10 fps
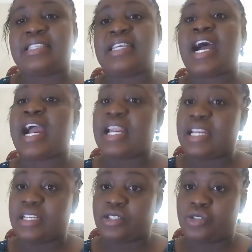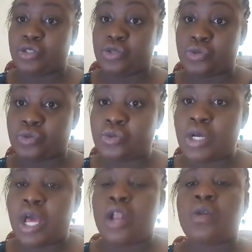is heartening to you,
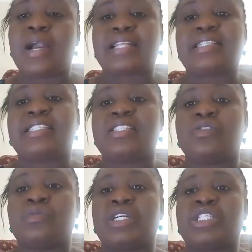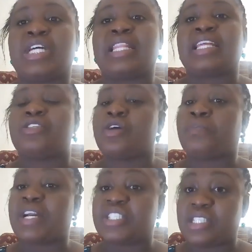look at a situation that
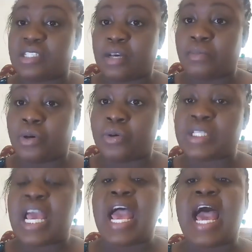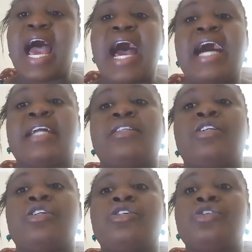you're passionate about,
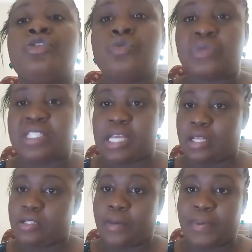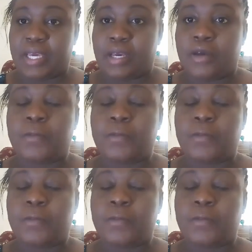and use that topic.